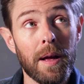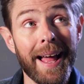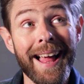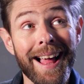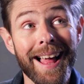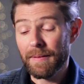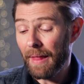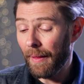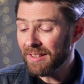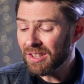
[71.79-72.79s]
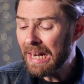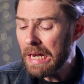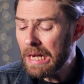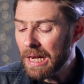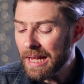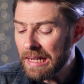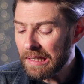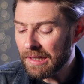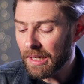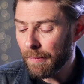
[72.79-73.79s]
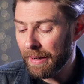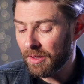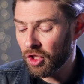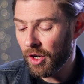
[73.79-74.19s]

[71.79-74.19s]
Now that's a little bit